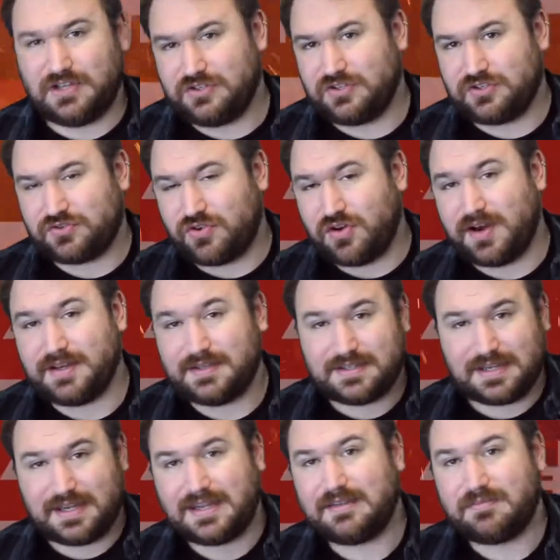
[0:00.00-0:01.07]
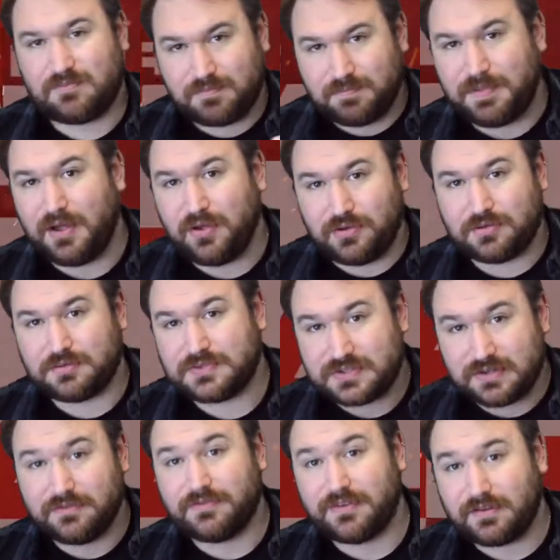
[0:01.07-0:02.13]
It's just trying to build up
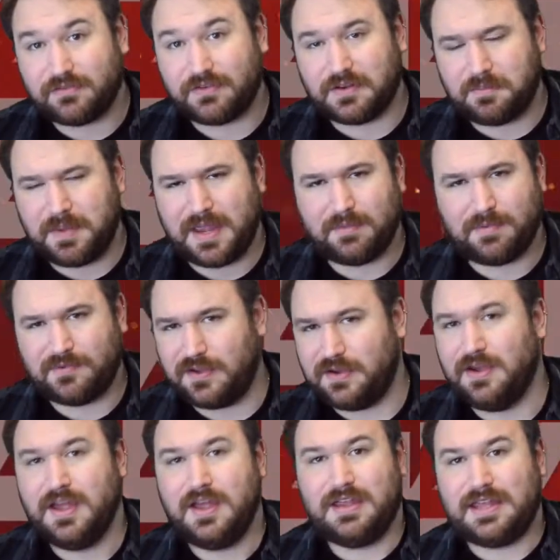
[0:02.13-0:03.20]
something for the pay-per-view.